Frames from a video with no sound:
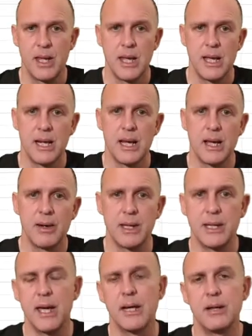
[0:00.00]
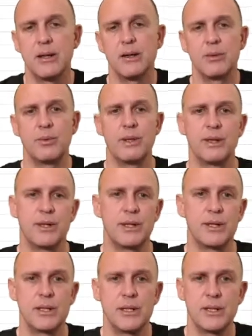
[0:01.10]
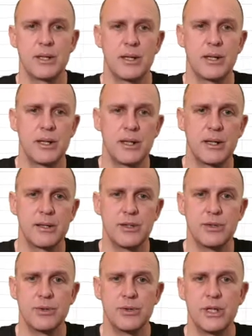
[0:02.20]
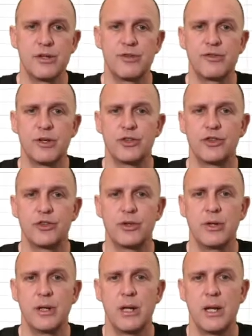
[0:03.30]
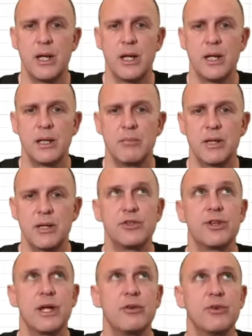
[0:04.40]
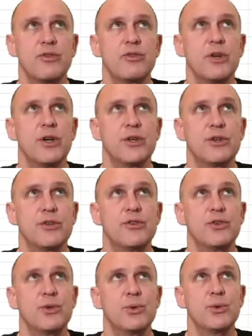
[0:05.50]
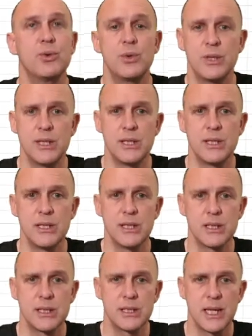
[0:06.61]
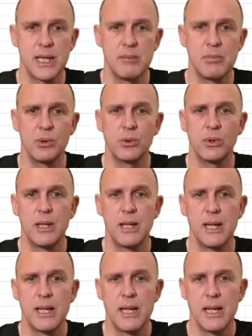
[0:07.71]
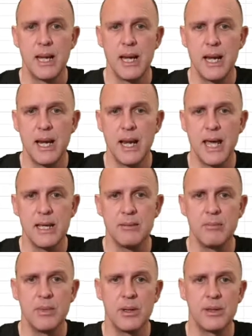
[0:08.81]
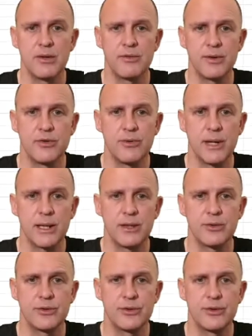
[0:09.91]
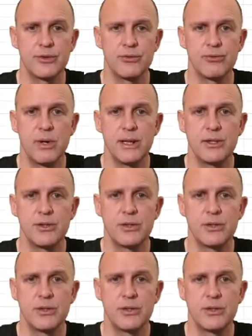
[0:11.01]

Now again with the unique function, because that referred to the table name, if I drag it to the right,